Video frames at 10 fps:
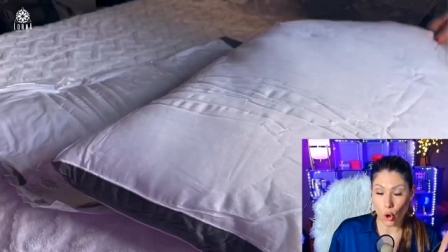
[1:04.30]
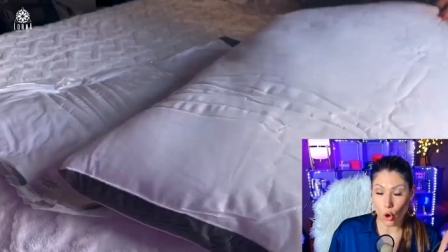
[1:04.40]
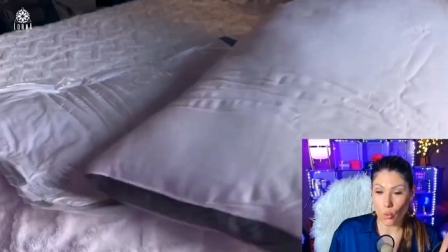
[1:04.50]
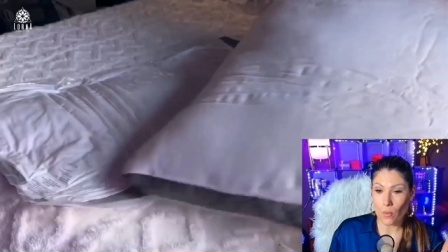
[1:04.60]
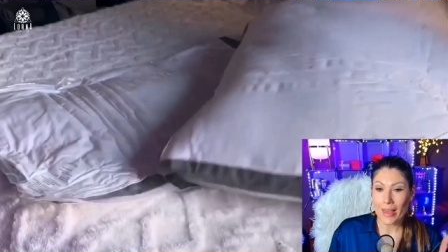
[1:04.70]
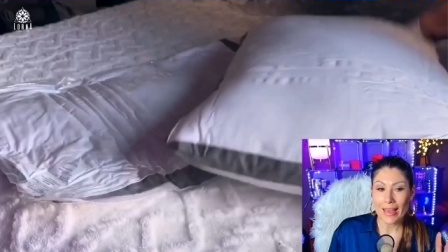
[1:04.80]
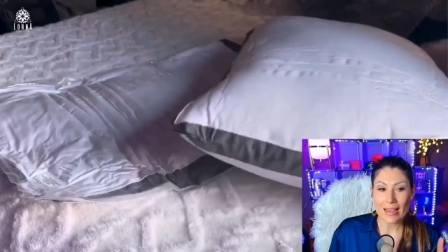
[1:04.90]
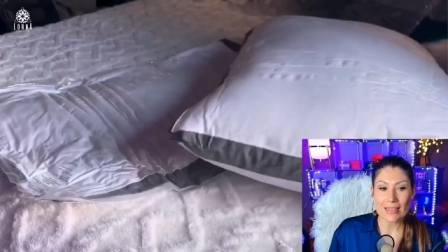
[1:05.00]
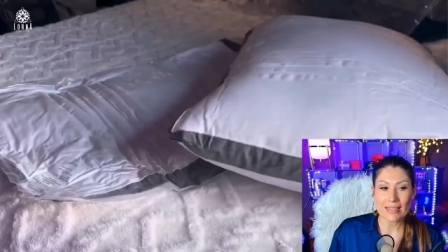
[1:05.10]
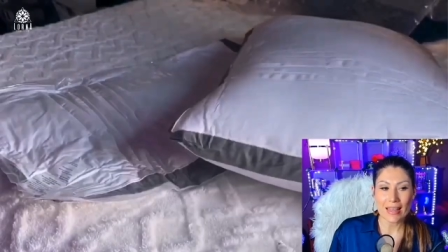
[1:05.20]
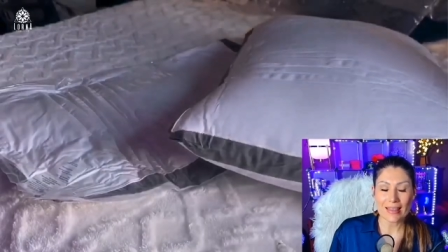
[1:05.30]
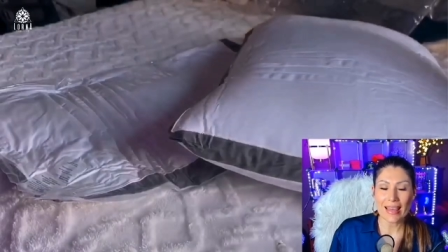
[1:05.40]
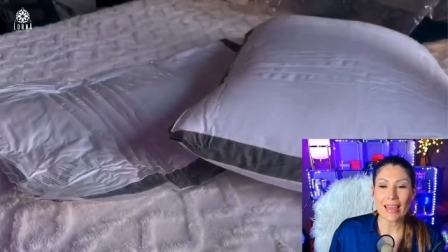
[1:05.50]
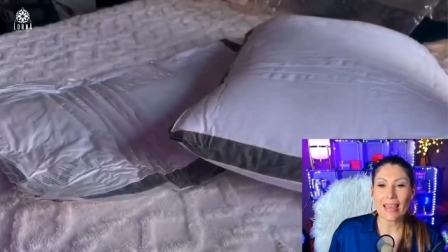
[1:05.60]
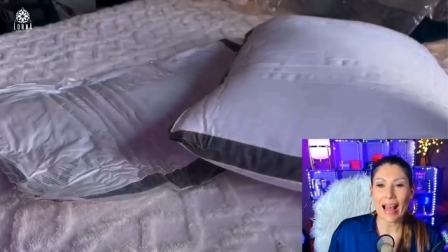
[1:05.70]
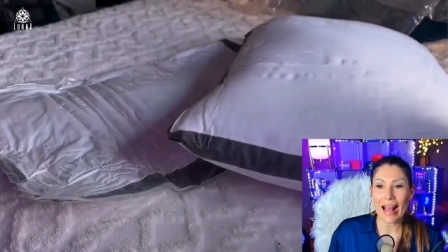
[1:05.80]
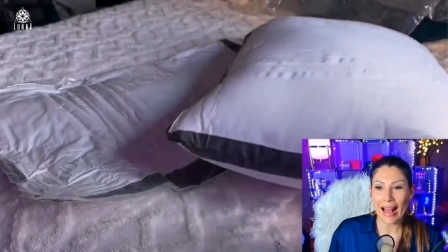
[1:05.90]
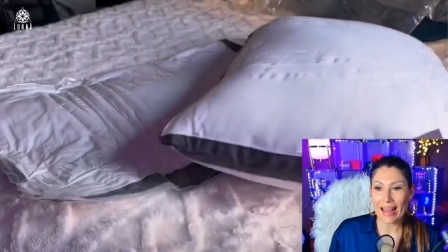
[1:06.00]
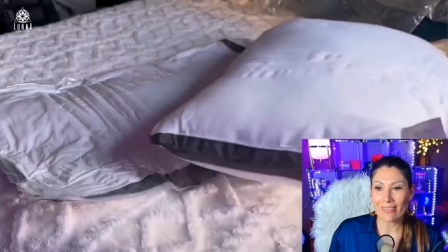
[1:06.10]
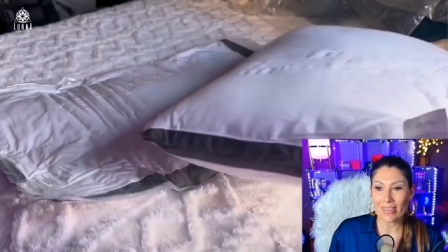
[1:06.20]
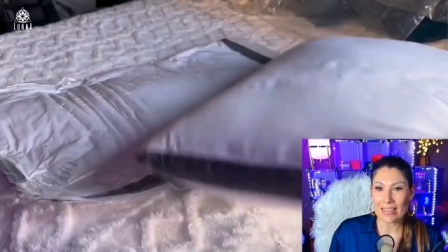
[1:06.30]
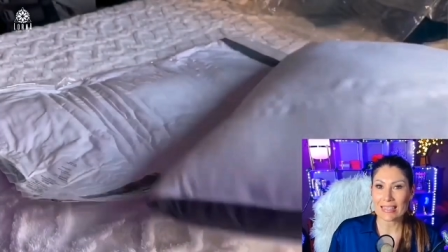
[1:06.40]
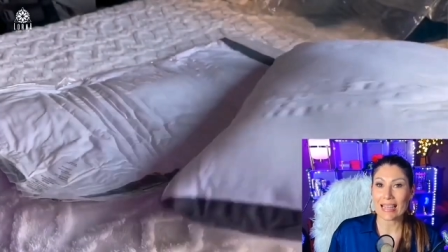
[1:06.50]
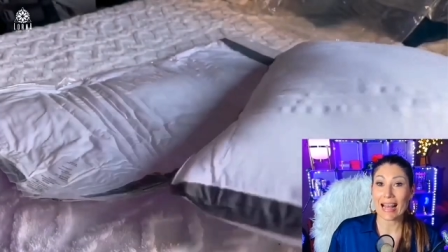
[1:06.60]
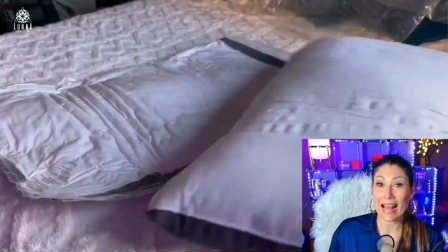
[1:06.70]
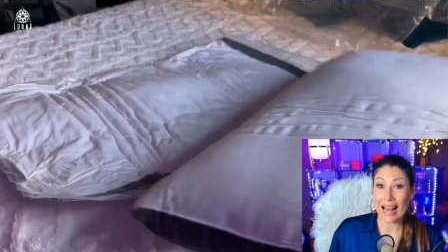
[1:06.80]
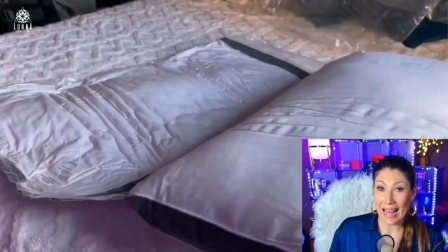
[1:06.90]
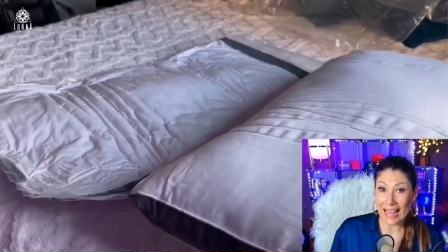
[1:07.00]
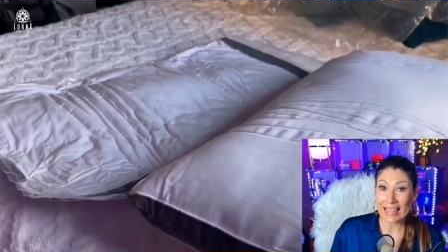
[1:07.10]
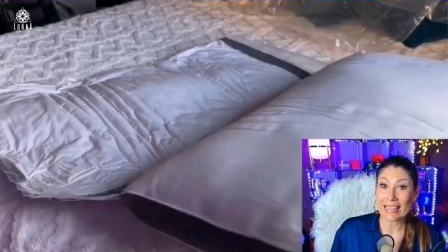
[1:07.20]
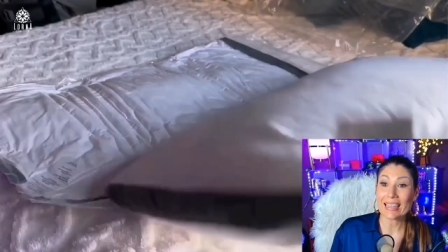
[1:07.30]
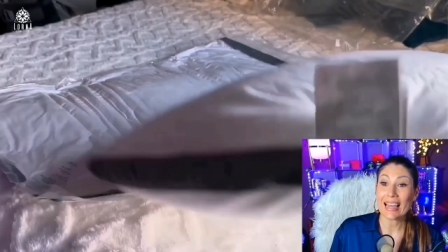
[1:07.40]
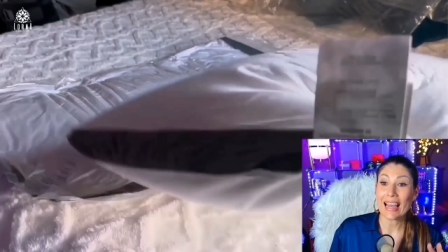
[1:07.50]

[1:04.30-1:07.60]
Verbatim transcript: Home, is that they have this high